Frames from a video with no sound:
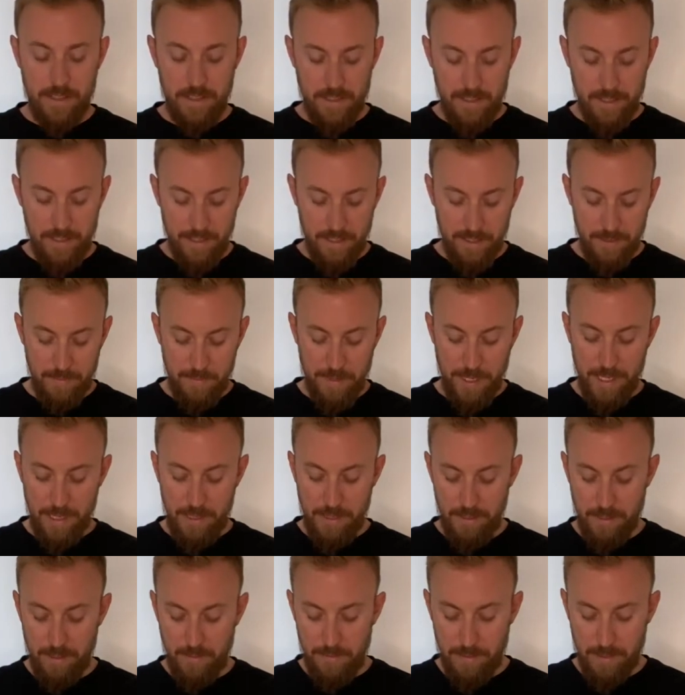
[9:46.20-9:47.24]
The
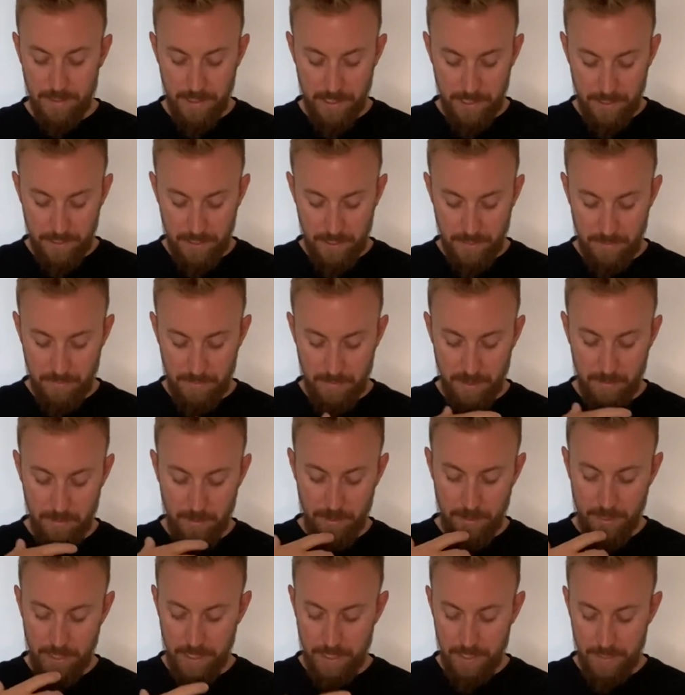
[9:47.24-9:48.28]
spatial position of my
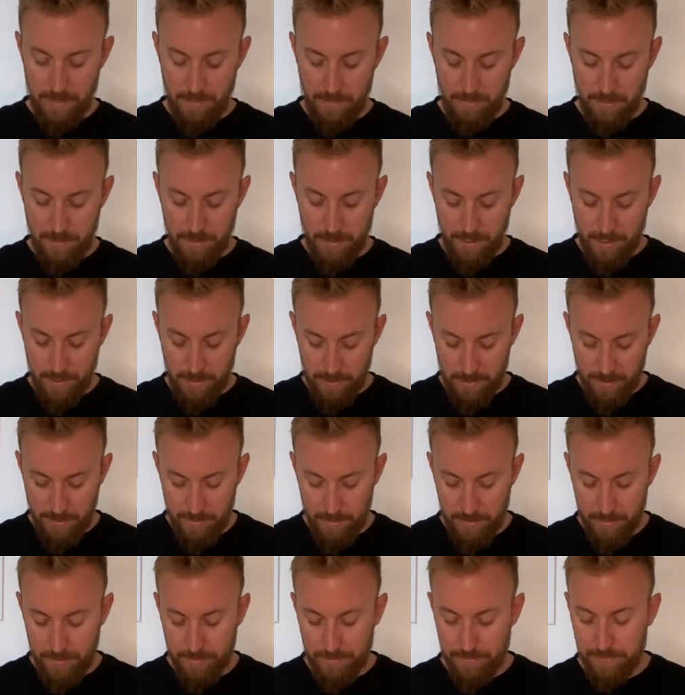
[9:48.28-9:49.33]
body is more
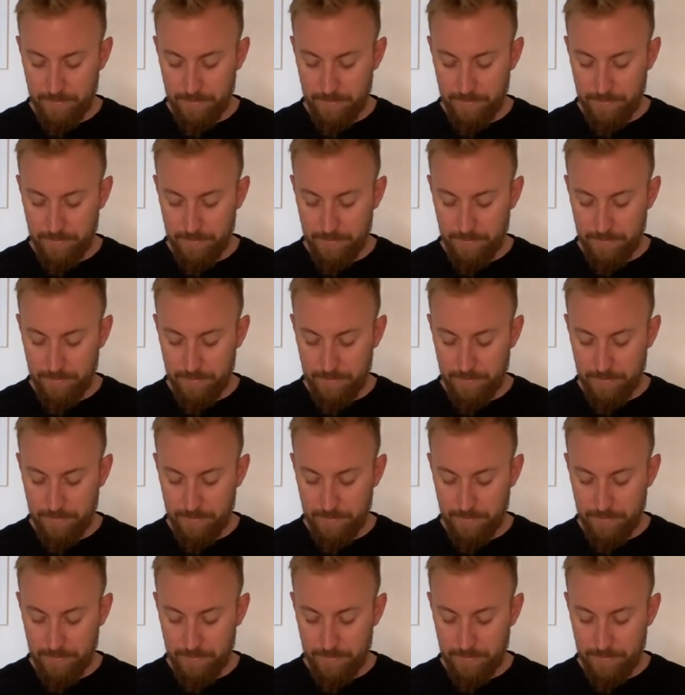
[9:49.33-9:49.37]
notable.